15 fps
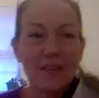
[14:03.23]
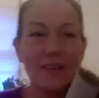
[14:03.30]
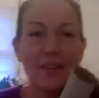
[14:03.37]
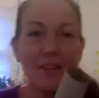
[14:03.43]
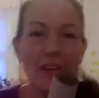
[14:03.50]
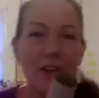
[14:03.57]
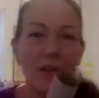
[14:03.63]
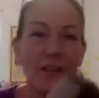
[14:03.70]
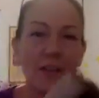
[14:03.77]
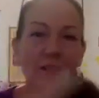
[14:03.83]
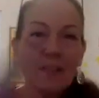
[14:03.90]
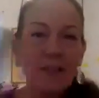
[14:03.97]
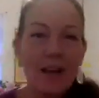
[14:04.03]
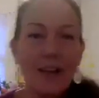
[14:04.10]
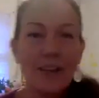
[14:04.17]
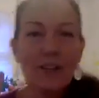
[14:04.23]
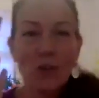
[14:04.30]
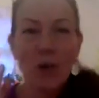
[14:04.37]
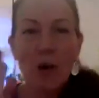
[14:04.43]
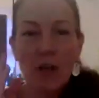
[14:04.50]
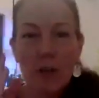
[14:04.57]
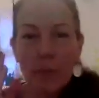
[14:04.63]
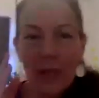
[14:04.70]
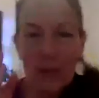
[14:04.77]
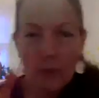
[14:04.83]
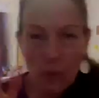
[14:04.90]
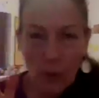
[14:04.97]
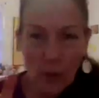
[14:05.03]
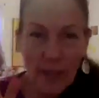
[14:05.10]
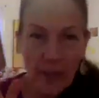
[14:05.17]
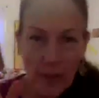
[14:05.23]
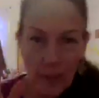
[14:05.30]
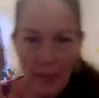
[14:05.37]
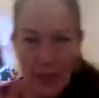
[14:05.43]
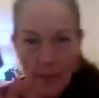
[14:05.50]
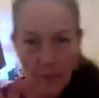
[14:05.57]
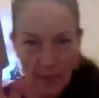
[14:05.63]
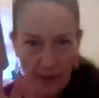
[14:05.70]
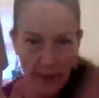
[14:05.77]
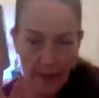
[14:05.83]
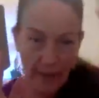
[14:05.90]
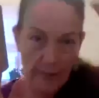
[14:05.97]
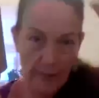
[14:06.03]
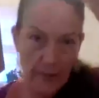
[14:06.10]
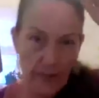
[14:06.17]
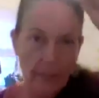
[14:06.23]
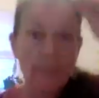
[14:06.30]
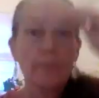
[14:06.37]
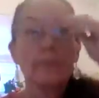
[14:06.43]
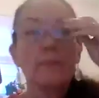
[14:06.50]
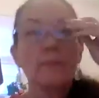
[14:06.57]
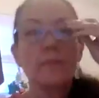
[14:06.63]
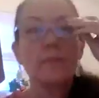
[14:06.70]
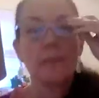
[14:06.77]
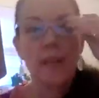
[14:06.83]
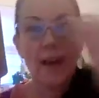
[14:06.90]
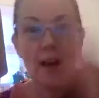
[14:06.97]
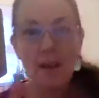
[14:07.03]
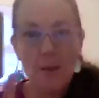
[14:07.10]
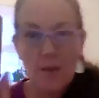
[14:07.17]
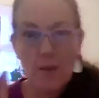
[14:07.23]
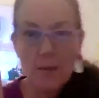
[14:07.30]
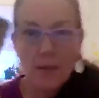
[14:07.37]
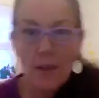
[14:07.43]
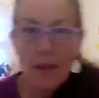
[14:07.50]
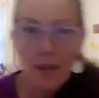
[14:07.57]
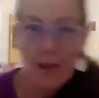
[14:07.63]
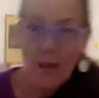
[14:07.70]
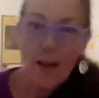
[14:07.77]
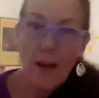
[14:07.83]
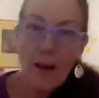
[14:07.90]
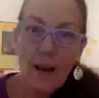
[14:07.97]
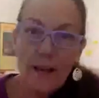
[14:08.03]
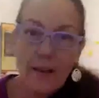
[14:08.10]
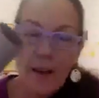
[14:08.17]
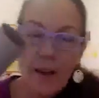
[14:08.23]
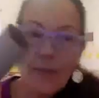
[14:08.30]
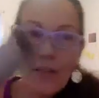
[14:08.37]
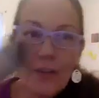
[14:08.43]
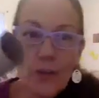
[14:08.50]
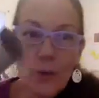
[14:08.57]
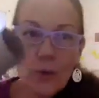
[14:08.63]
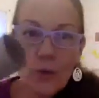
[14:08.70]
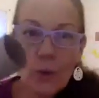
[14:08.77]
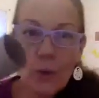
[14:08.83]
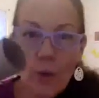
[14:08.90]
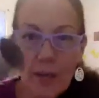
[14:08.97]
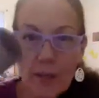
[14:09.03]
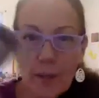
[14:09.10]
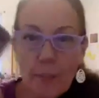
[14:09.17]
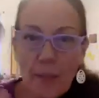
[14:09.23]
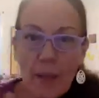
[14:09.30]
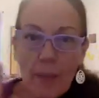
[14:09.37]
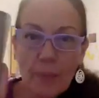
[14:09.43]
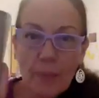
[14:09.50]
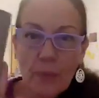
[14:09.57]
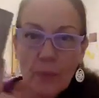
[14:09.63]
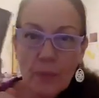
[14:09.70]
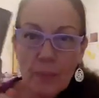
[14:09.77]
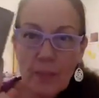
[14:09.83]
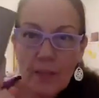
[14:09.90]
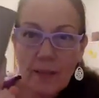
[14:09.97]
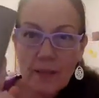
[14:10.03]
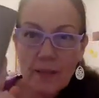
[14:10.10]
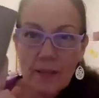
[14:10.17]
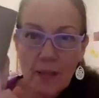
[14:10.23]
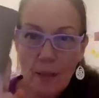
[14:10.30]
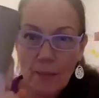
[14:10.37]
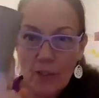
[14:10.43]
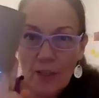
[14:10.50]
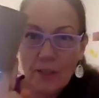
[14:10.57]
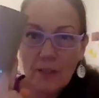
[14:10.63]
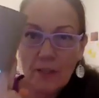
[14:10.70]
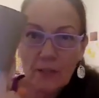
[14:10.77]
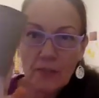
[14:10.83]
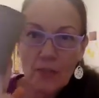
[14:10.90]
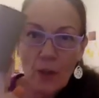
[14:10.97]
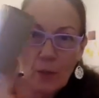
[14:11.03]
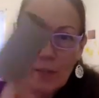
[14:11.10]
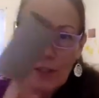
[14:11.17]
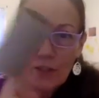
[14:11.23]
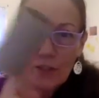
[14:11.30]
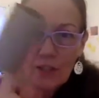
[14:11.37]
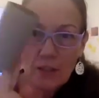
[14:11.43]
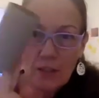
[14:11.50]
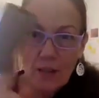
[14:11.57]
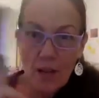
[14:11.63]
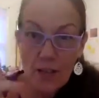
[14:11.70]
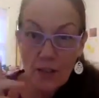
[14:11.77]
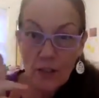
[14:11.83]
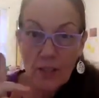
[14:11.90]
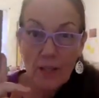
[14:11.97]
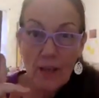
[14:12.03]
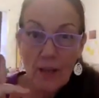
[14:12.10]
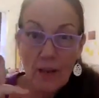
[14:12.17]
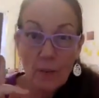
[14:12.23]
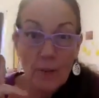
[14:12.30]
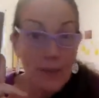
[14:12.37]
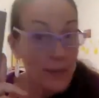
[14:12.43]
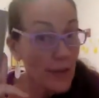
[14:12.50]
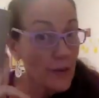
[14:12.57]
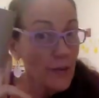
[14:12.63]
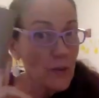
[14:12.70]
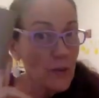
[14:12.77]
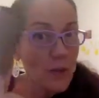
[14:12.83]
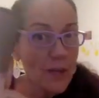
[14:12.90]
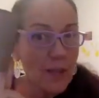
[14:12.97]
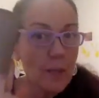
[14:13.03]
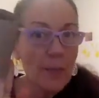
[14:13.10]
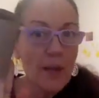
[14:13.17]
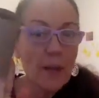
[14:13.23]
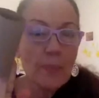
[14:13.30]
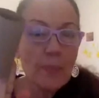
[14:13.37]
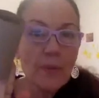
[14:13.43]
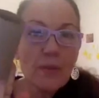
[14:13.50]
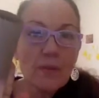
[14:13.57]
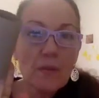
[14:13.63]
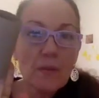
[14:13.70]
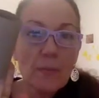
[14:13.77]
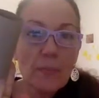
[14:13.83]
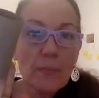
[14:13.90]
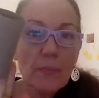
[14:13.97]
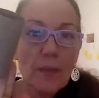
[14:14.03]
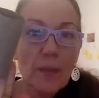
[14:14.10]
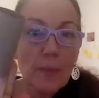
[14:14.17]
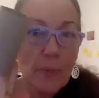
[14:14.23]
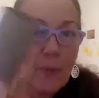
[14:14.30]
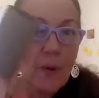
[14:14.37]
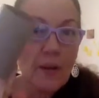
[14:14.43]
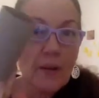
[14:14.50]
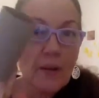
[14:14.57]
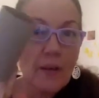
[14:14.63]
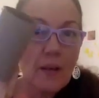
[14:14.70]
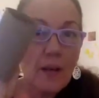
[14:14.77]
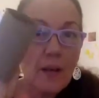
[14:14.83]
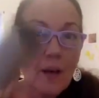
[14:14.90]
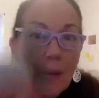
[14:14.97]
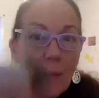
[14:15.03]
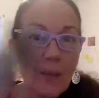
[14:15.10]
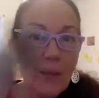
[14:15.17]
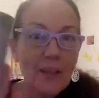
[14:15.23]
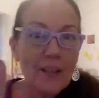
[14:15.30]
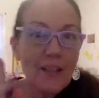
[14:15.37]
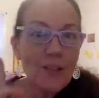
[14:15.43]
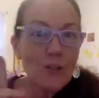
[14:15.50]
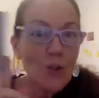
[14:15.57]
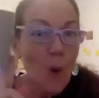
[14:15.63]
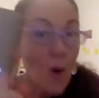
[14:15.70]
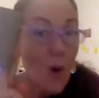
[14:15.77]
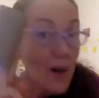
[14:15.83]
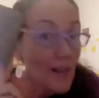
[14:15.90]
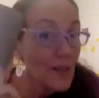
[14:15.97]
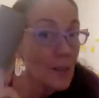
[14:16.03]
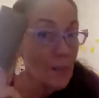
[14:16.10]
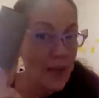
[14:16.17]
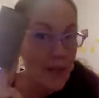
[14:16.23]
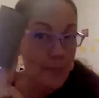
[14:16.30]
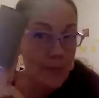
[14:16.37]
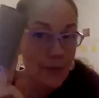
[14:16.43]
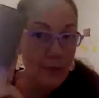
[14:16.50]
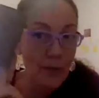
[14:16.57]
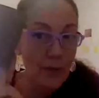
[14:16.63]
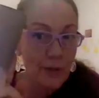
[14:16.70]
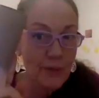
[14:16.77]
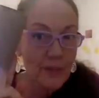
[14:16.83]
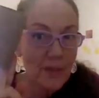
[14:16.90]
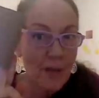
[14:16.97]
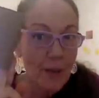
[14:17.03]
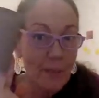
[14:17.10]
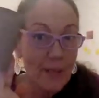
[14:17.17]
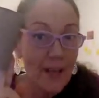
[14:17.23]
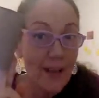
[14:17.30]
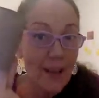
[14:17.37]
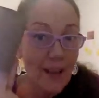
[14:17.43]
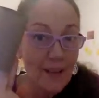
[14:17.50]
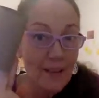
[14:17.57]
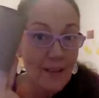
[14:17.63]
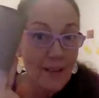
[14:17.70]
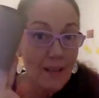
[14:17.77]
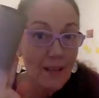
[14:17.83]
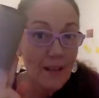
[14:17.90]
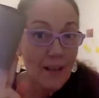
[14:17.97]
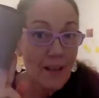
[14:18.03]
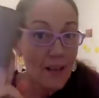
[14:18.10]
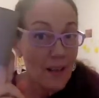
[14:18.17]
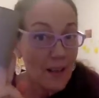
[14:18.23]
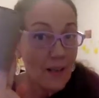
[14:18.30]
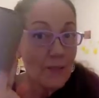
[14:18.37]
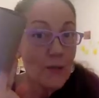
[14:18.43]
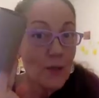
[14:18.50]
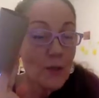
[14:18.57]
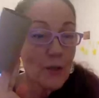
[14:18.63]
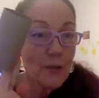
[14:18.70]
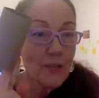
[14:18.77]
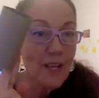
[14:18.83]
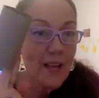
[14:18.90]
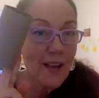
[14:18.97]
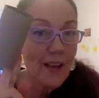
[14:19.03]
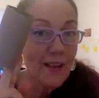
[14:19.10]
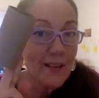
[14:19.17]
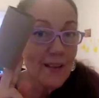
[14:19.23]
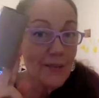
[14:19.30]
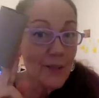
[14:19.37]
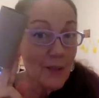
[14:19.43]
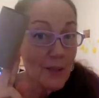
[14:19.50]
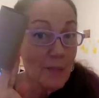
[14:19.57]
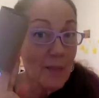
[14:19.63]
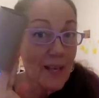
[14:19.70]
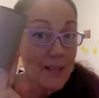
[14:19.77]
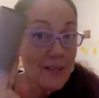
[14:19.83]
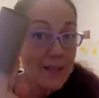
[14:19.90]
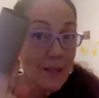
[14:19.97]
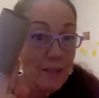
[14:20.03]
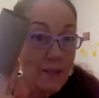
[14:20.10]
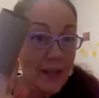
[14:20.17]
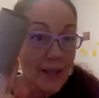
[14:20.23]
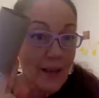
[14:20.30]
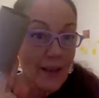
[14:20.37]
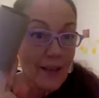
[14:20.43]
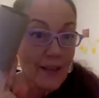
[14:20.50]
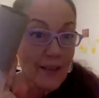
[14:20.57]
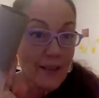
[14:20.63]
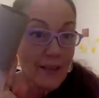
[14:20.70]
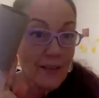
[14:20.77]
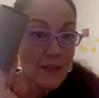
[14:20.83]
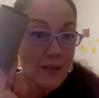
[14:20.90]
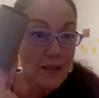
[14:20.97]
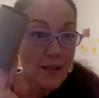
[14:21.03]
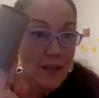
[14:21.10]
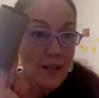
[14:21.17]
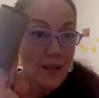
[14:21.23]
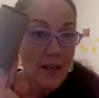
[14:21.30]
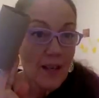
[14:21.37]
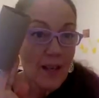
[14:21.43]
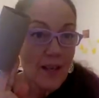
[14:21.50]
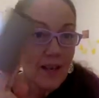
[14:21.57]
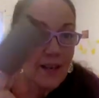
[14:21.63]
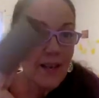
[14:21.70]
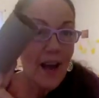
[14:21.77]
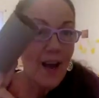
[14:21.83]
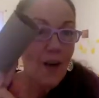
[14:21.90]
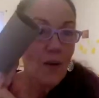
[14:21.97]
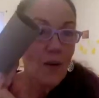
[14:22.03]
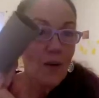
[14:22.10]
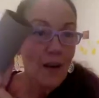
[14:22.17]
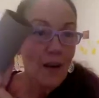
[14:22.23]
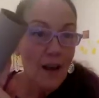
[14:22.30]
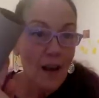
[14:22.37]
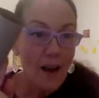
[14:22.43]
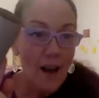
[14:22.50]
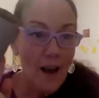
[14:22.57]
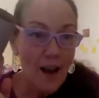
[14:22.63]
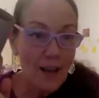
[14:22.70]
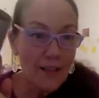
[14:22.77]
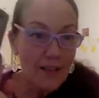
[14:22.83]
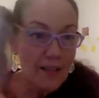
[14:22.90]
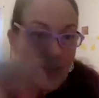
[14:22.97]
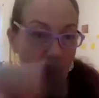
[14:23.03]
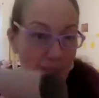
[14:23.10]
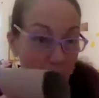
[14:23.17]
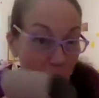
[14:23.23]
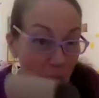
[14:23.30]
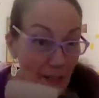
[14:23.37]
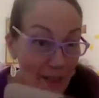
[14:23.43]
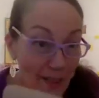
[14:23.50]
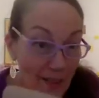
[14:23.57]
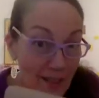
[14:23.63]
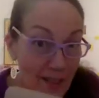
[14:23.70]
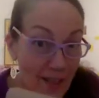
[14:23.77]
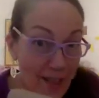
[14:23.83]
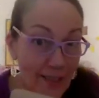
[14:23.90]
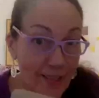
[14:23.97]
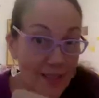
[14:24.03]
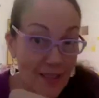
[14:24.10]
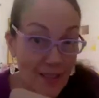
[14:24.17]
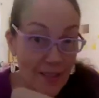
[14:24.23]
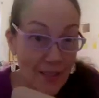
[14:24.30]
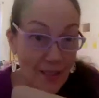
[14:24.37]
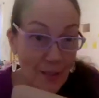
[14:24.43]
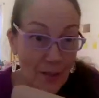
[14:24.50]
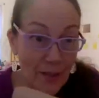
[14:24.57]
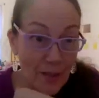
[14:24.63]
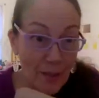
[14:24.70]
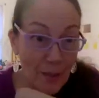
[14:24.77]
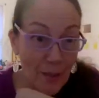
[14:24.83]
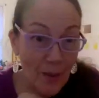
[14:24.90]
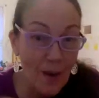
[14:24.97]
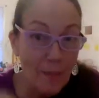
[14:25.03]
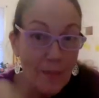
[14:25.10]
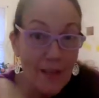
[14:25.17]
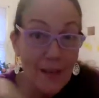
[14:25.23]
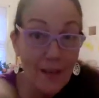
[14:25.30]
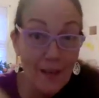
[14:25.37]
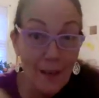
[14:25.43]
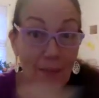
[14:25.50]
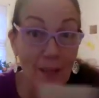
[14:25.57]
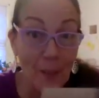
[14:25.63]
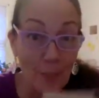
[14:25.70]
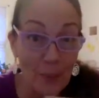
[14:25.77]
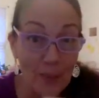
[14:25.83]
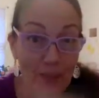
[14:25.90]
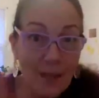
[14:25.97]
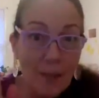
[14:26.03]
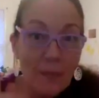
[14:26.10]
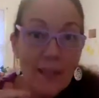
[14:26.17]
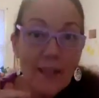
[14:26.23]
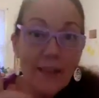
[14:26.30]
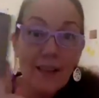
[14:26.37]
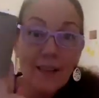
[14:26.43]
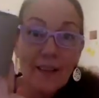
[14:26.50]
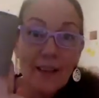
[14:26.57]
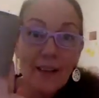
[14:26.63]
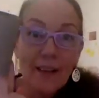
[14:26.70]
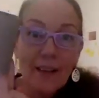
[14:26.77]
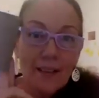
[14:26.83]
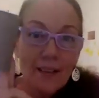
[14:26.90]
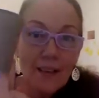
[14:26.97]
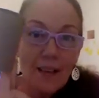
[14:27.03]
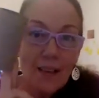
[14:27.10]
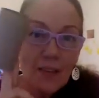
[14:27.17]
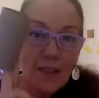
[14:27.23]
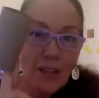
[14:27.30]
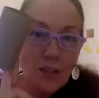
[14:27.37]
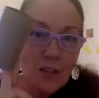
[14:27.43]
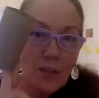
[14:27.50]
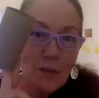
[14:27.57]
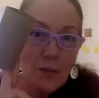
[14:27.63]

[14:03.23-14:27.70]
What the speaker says: You know, there's a lot of talk about toilet paper lately, okay? I never knew toilet paper would be the subject of so much discussion. Now, we learned toilet paper's important, but these toilet paper rolls come in handy. And if you're creative, you can make something out of these. Now, I see someone else likes the secret compartment, and I'm going to put something in there later. This